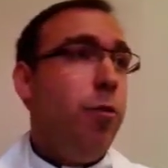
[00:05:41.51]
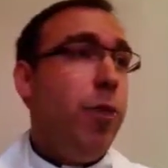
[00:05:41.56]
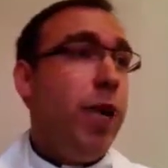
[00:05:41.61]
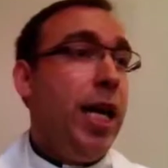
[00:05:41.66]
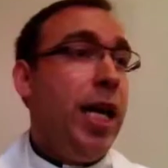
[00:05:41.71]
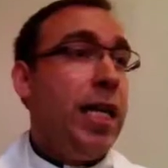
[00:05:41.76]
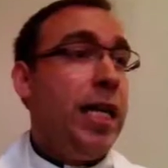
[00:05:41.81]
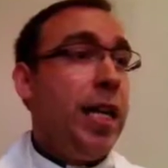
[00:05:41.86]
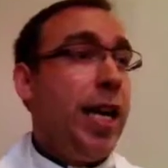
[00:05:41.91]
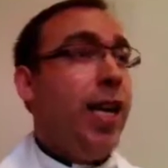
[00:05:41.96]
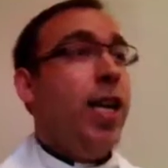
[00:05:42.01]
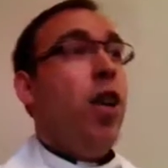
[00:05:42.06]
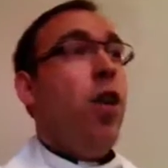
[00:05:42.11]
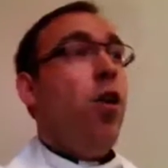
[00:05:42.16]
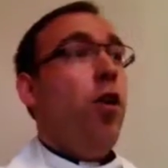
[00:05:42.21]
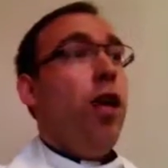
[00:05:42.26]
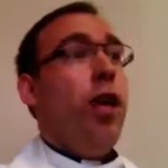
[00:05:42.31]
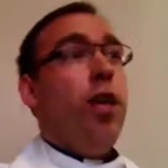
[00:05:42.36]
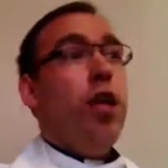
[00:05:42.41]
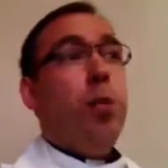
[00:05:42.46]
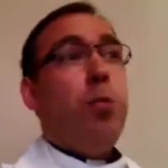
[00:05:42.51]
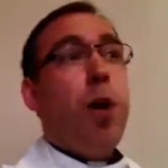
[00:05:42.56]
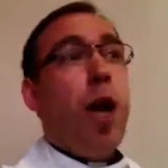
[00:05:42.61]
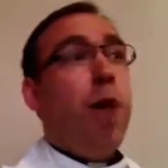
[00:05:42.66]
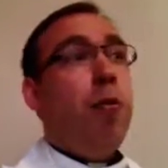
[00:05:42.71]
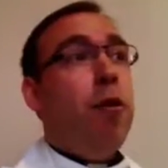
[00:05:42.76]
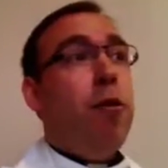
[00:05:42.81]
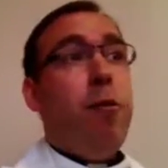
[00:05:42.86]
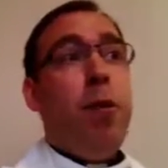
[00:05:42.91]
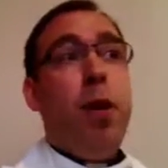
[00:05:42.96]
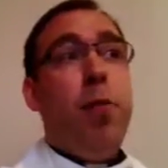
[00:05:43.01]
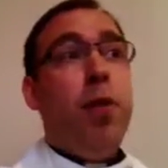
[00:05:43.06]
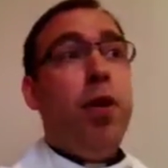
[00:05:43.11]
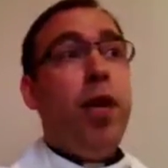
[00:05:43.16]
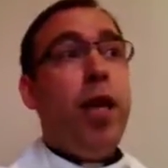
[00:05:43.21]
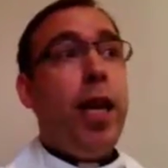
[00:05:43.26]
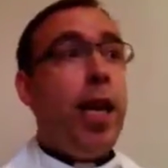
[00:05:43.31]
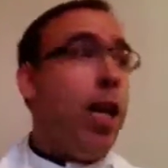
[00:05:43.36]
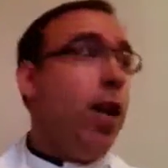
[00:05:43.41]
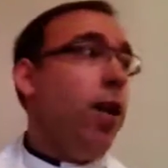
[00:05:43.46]
Because I know that there's probably
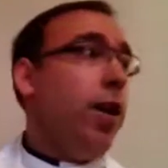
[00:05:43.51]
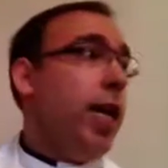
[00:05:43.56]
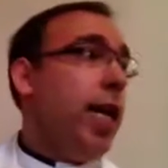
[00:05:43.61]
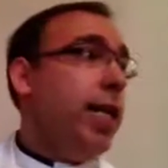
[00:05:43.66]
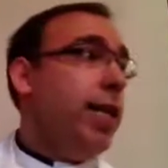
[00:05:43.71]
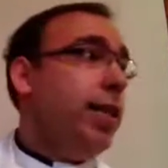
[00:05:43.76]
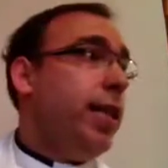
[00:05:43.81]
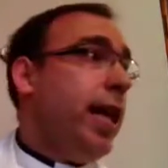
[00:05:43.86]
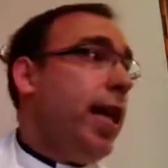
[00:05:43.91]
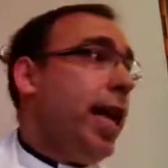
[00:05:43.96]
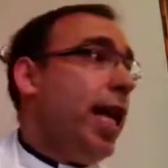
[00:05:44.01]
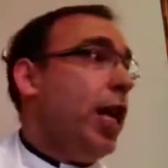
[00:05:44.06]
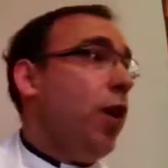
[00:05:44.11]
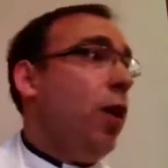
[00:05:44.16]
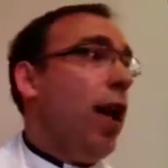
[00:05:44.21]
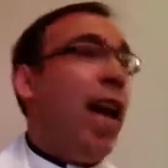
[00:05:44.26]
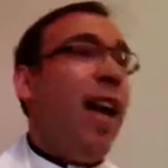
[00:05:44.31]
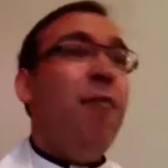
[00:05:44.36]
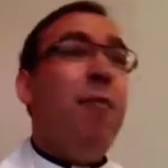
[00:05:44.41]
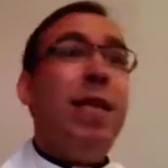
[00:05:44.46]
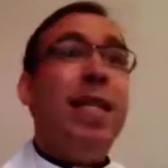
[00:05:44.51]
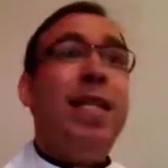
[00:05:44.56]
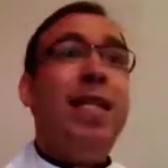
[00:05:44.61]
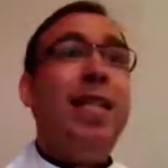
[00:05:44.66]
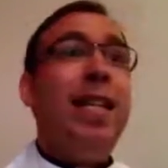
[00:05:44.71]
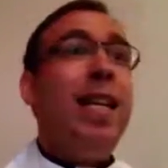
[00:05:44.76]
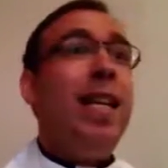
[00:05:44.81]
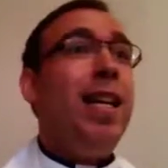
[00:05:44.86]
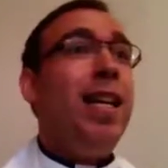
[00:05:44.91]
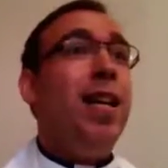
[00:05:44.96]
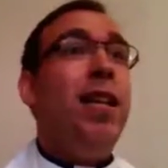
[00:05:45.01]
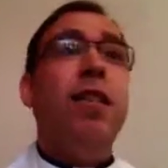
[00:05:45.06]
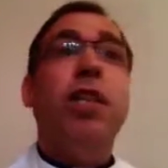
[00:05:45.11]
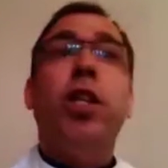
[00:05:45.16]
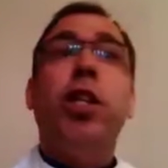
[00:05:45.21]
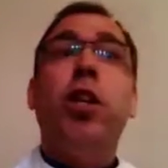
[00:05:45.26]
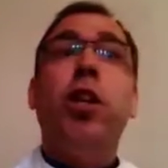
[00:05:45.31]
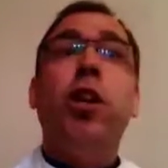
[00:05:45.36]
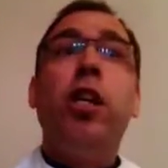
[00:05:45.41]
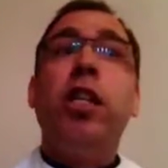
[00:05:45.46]
people here that say, you know, I've been sitting in
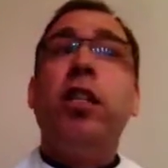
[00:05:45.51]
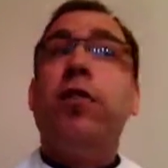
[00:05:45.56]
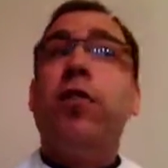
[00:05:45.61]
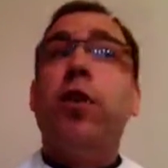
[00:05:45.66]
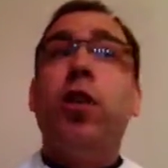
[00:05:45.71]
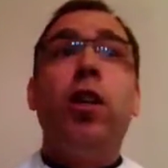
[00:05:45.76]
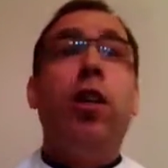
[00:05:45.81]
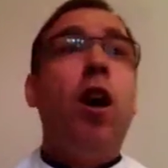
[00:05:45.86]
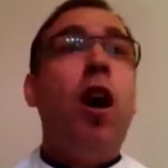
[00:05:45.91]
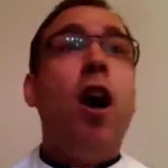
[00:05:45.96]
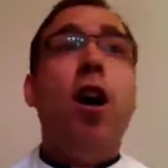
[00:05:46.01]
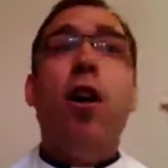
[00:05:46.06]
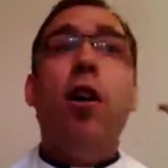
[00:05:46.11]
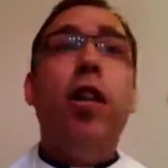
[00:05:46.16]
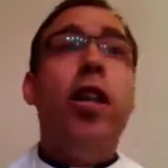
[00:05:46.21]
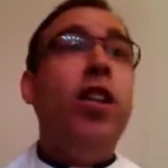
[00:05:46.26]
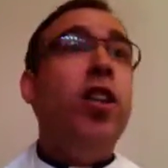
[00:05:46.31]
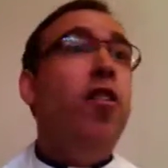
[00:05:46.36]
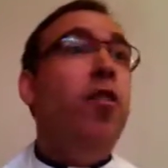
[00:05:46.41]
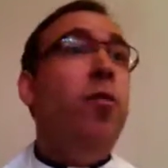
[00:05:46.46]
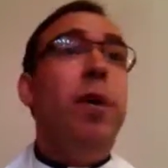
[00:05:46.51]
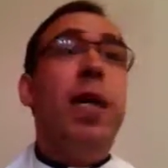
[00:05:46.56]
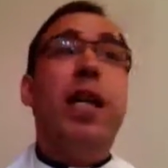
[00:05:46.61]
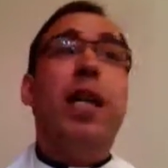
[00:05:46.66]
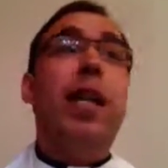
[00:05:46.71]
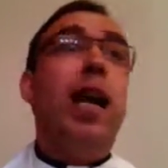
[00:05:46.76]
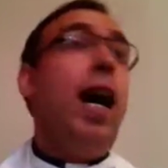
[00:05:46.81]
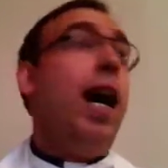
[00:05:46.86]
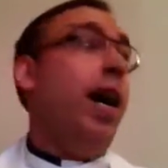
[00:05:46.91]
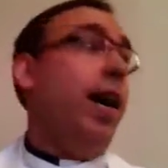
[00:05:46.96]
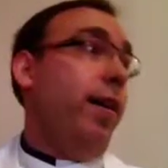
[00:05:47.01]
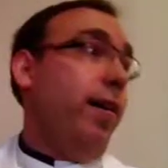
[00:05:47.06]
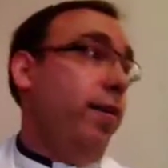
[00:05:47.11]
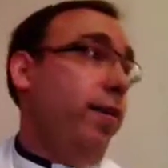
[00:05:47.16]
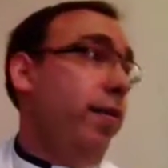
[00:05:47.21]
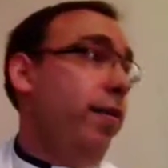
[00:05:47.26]
the church for longer than you've been alive